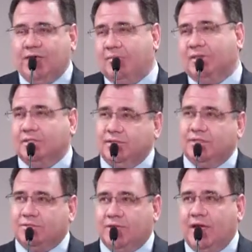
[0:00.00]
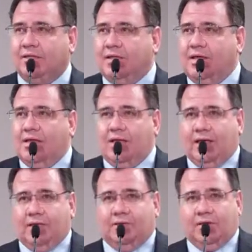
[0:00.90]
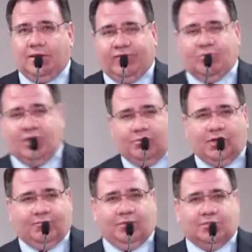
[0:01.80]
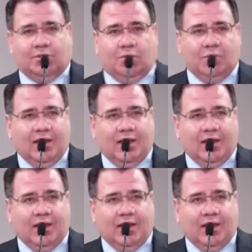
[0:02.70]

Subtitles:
families in this state, and everybody benefits. So,